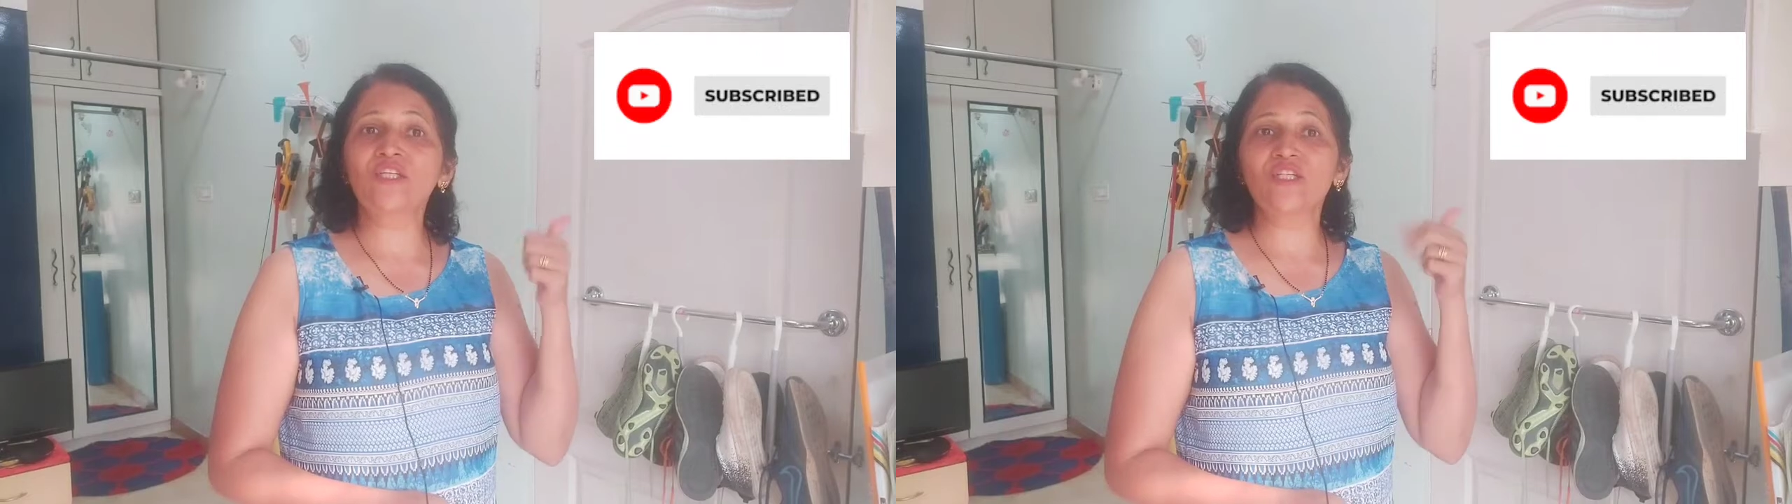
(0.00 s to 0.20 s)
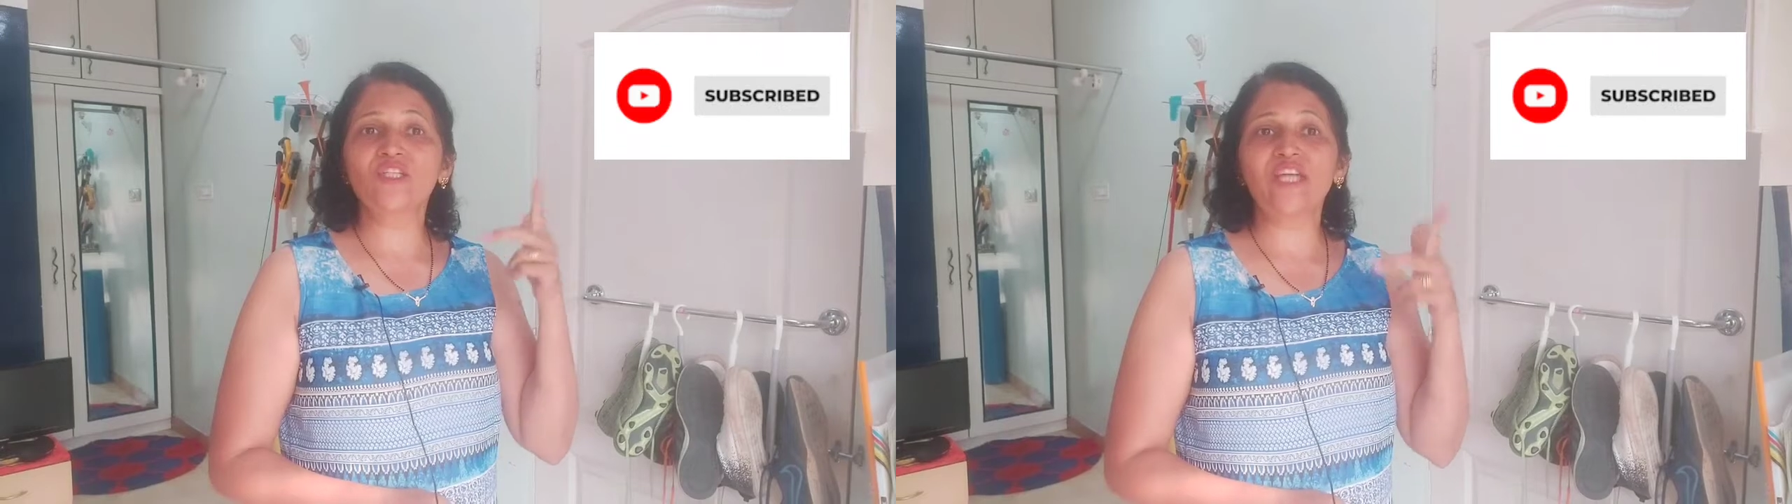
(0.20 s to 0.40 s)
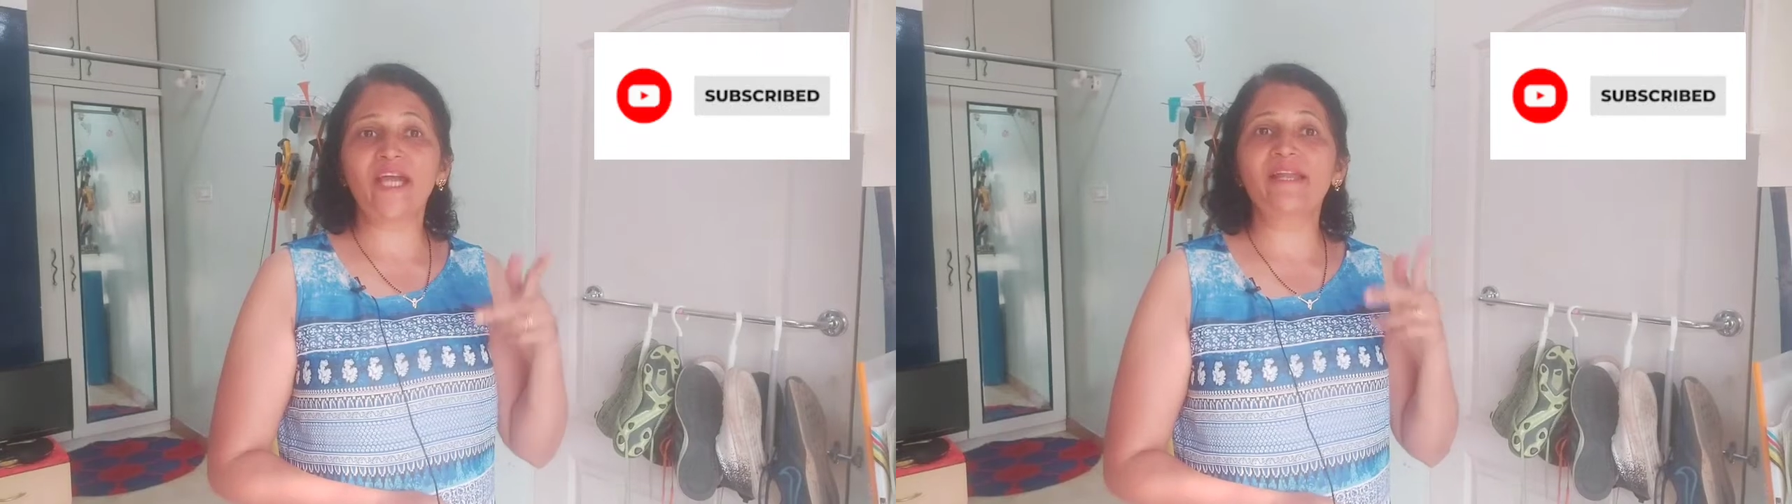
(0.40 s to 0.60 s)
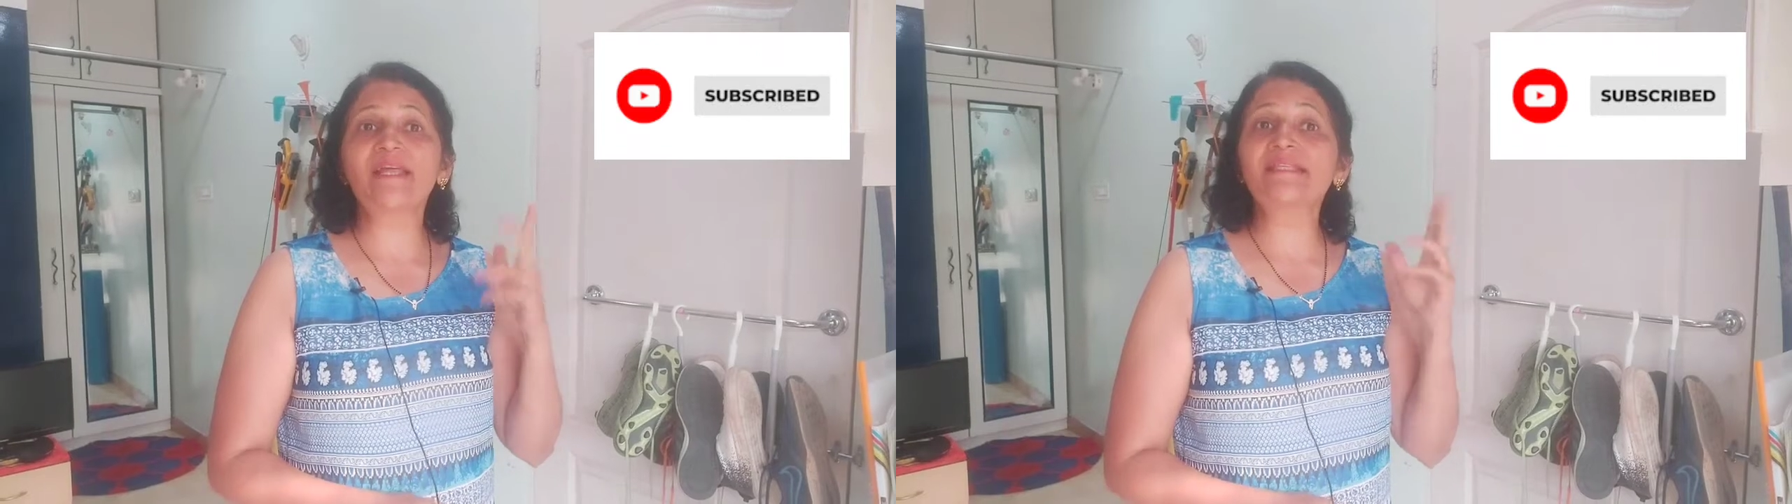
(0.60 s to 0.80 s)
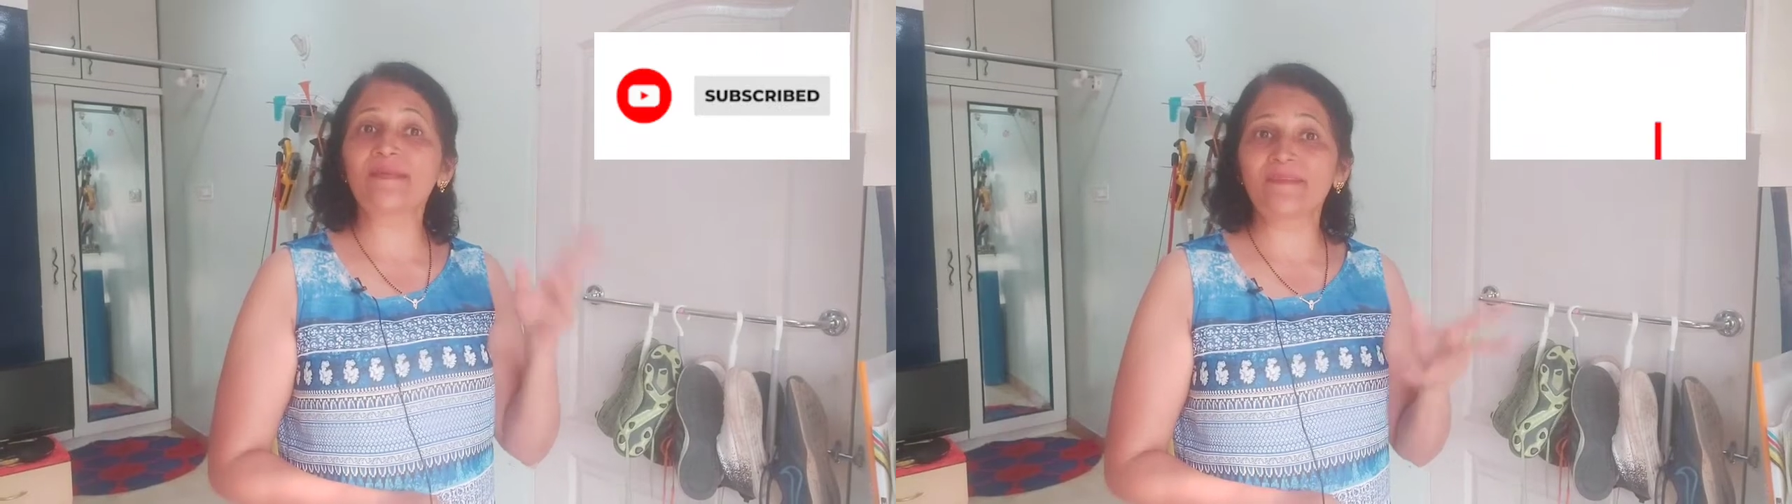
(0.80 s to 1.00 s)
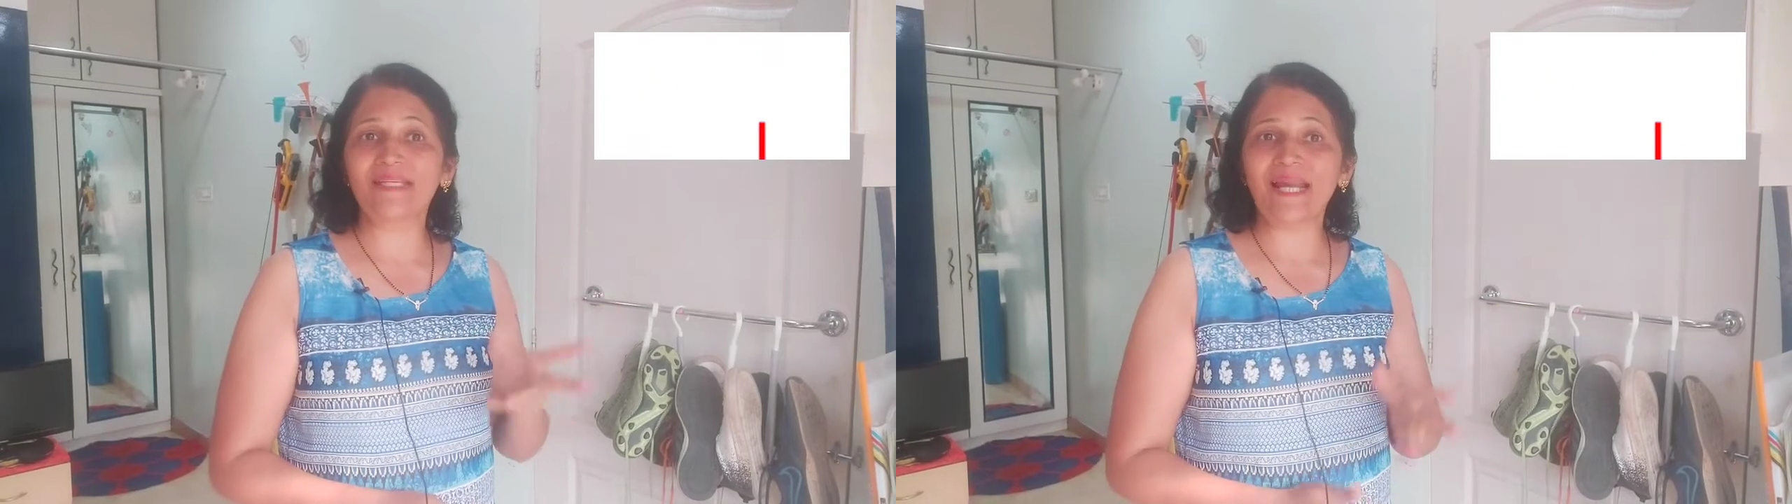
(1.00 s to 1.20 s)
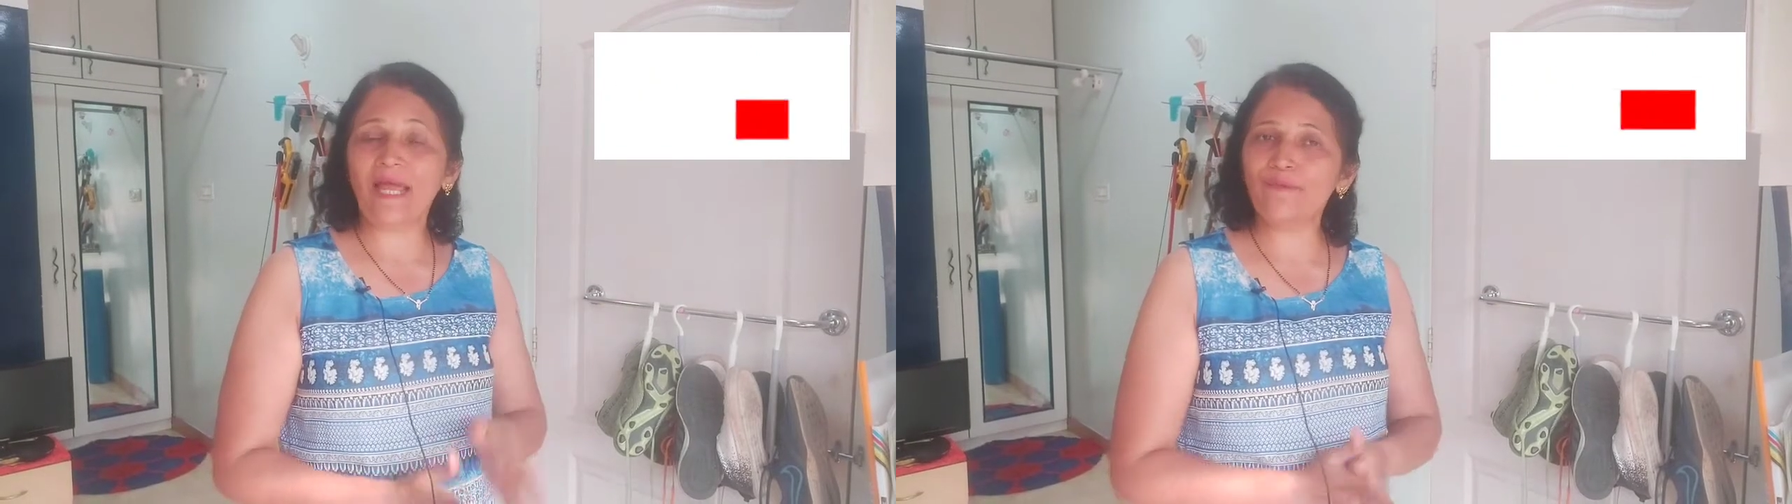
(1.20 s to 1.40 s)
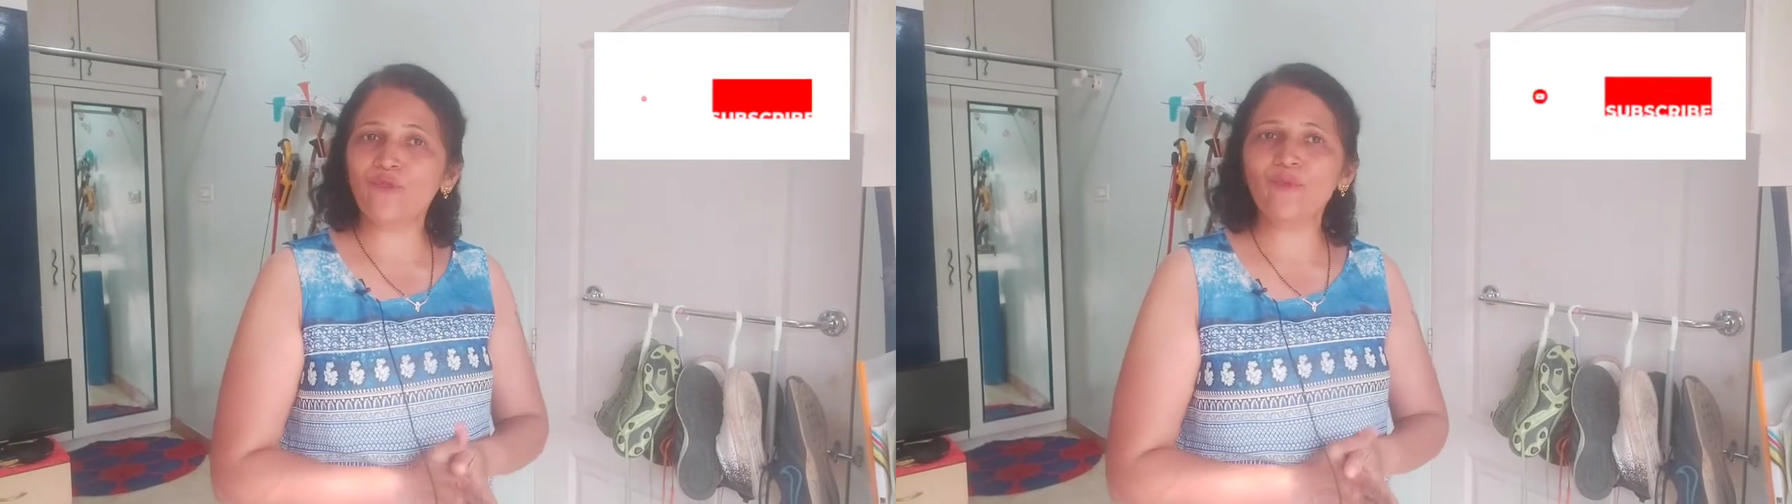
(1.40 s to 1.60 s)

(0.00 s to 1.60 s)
share and subscribe